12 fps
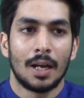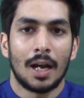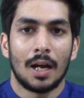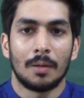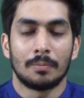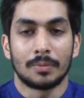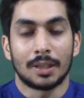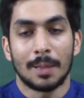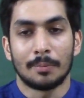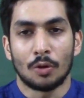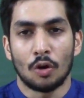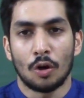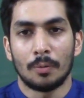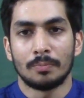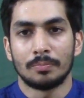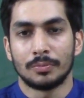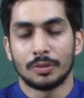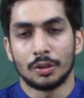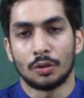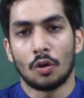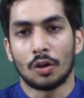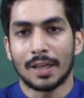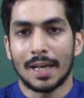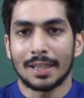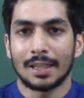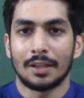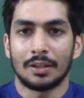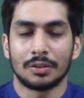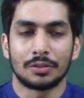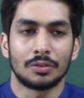ChemCom, Organic Letters.